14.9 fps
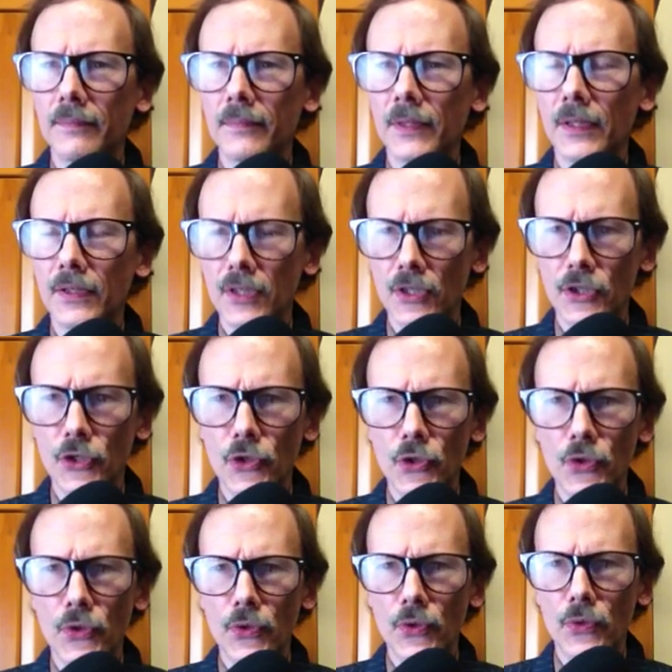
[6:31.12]
it's such
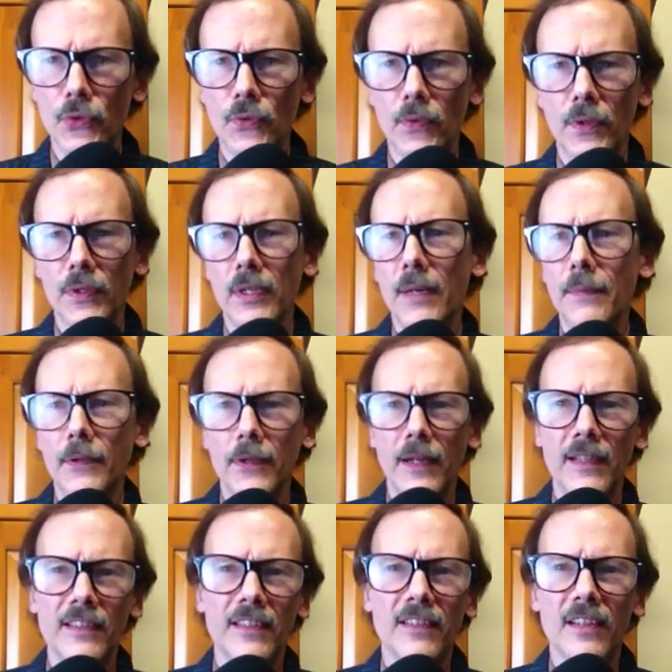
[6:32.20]
good news for the
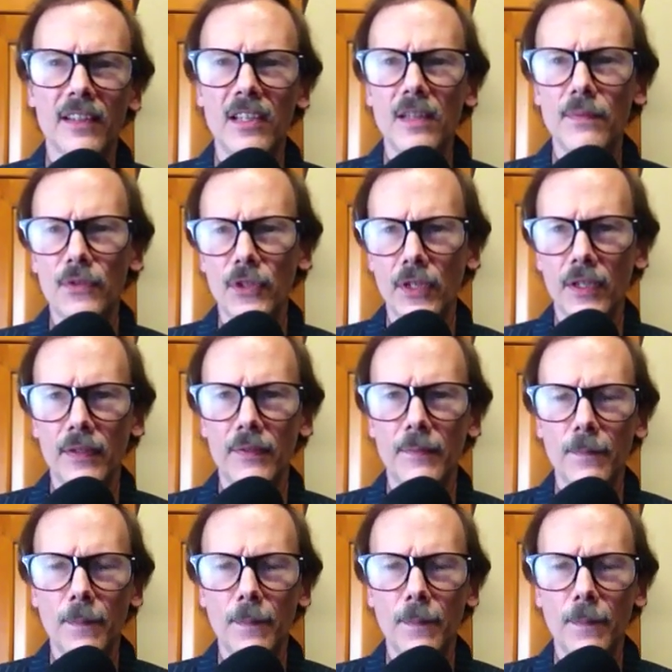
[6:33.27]
Democrats that they keep saying.